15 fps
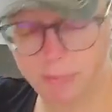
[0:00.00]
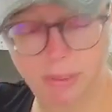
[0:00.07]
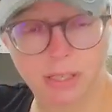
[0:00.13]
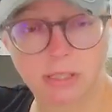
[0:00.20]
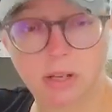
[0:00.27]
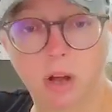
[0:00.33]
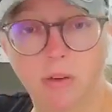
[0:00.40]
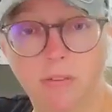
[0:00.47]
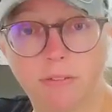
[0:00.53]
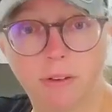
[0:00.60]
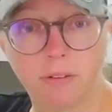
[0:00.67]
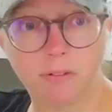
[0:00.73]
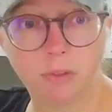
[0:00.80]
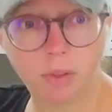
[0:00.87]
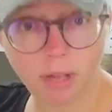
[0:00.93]
but it's called
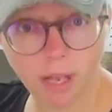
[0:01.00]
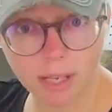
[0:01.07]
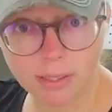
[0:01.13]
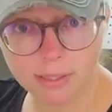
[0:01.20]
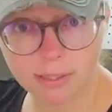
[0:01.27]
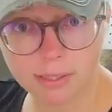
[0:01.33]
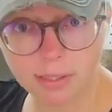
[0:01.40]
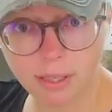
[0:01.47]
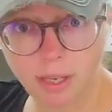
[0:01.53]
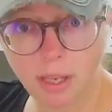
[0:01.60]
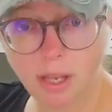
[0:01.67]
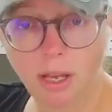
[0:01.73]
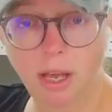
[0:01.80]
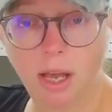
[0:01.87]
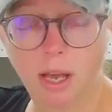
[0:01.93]
fofucas.
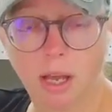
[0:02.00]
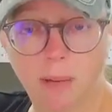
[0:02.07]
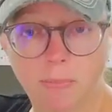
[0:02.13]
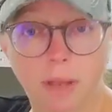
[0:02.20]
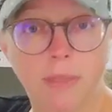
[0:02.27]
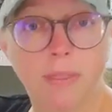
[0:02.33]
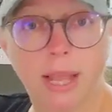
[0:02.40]
And